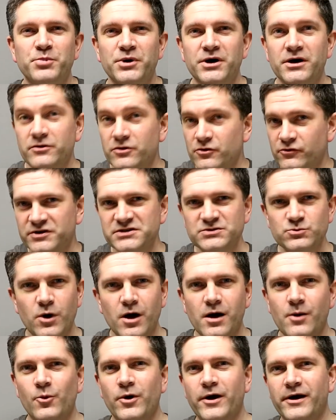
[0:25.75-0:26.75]
But the reason
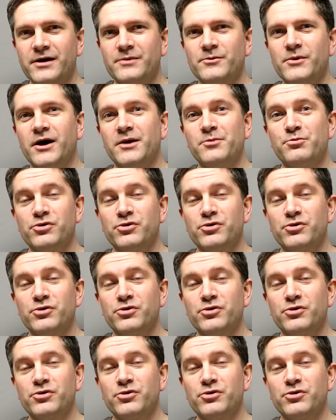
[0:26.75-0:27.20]
why I'm wearing my